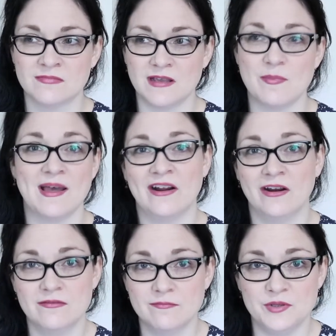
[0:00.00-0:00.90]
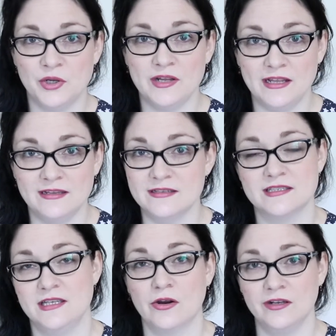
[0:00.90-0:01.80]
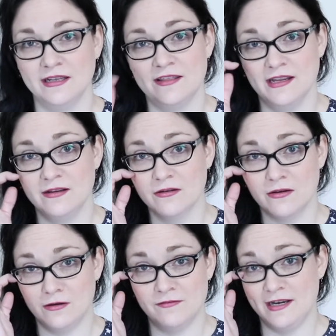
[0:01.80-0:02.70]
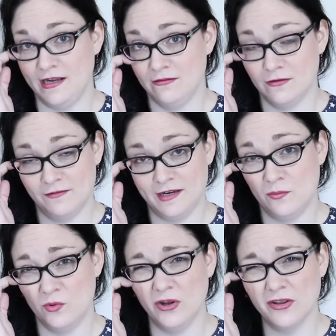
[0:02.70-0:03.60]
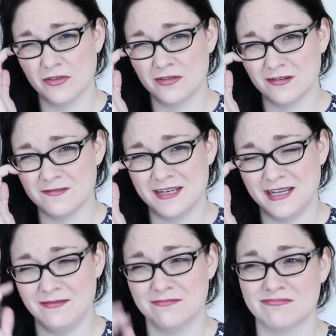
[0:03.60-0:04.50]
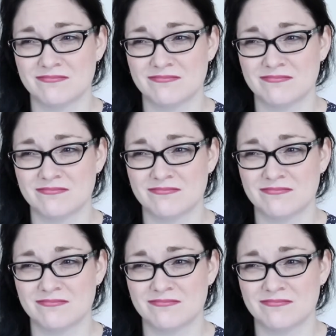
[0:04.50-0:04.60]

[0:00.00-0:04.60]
apparent beauty is the only thing of any worth, of any